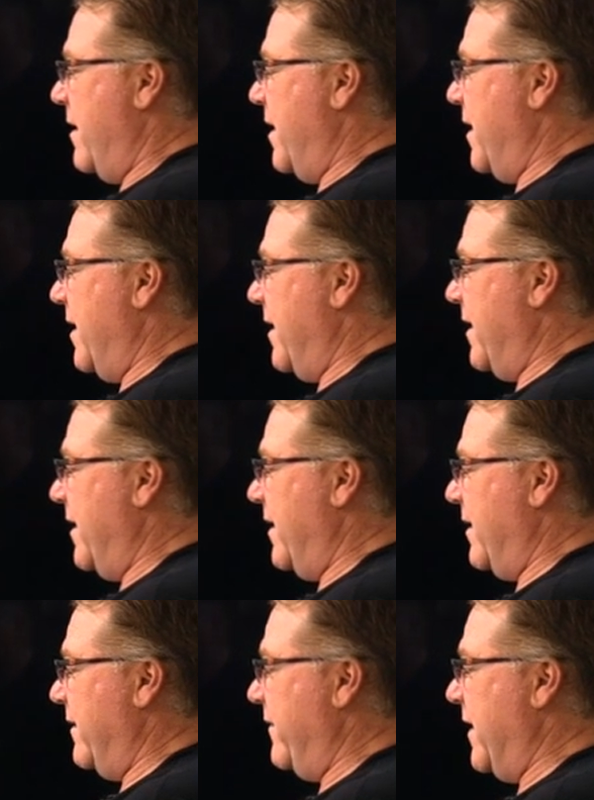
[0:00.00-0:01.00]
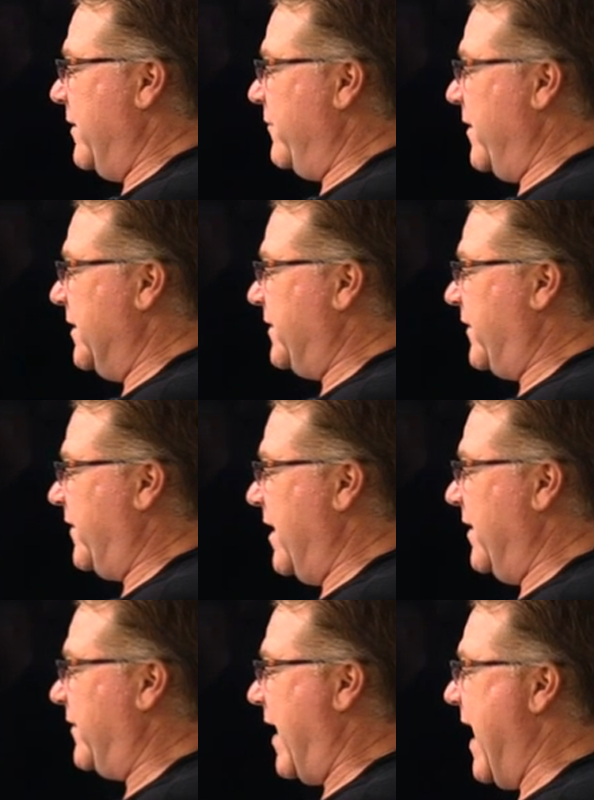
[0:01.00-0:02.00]
Uh, then Rich
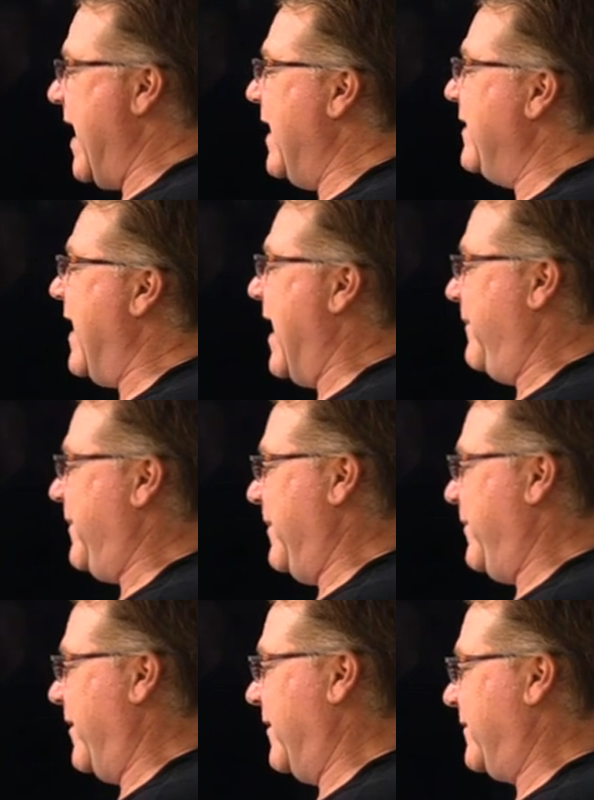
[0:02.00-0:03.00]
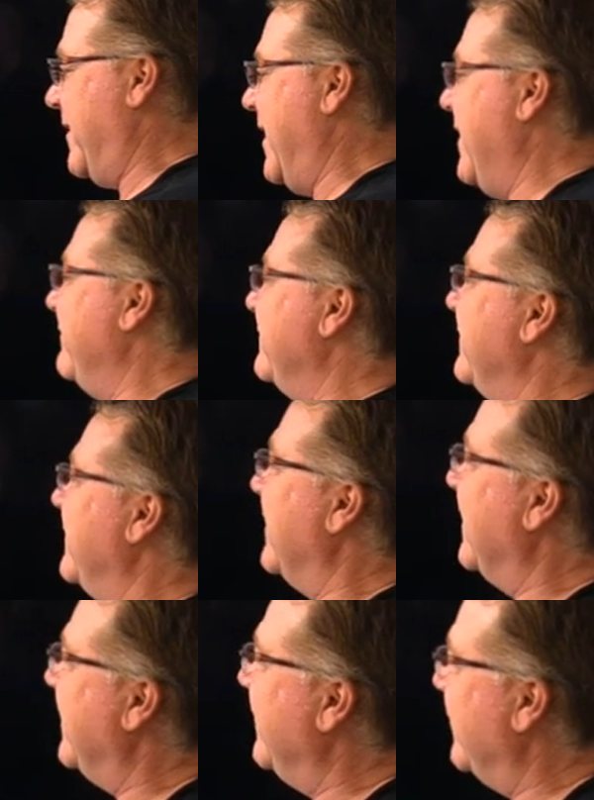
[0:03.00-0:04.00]
says, and happy birthday.
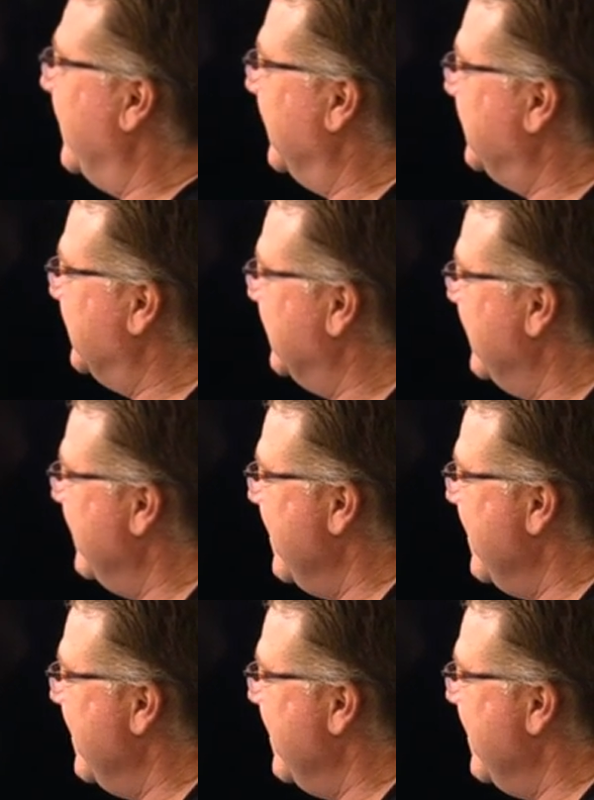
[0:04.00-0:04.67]
Thank you, Rich.